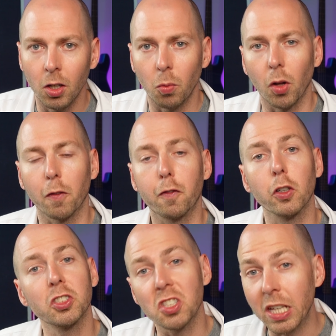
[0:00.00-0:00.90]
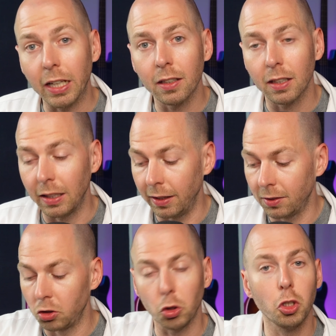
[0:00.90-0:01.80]
Well, the first thing
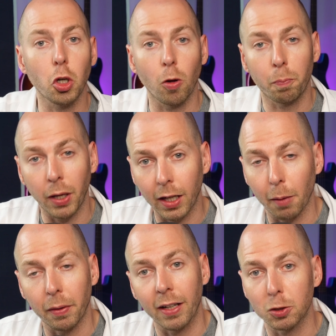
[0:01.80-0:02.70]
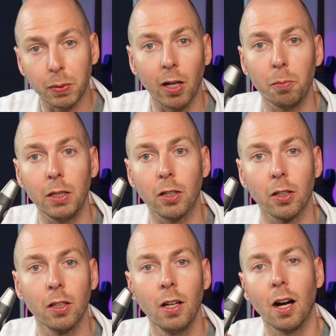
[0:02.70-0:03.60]
is you can go and pick up an SPL
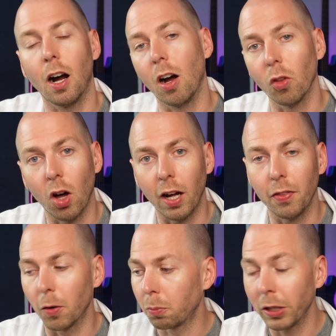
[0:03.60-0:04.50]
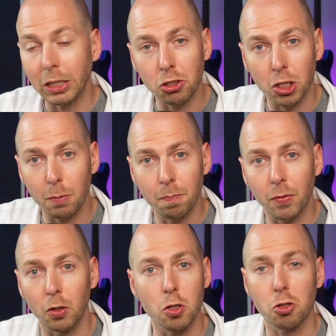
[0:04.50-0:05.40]
meter online. They're pretty cheap,
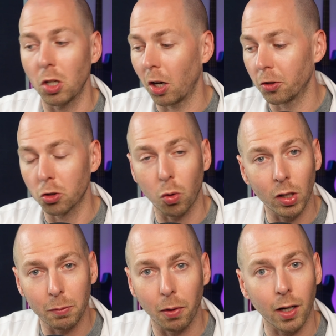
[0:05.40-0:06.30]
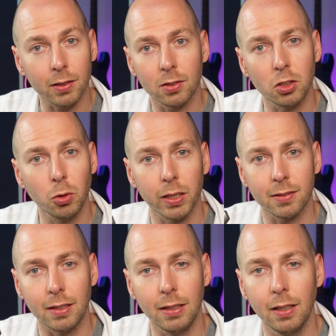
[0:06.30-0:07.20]
they're usually under 20 bucks
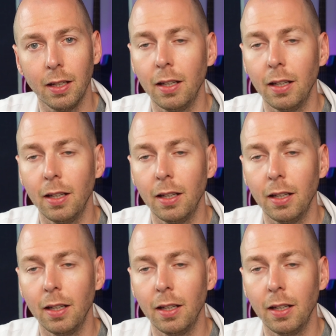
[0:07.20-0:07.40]
USD.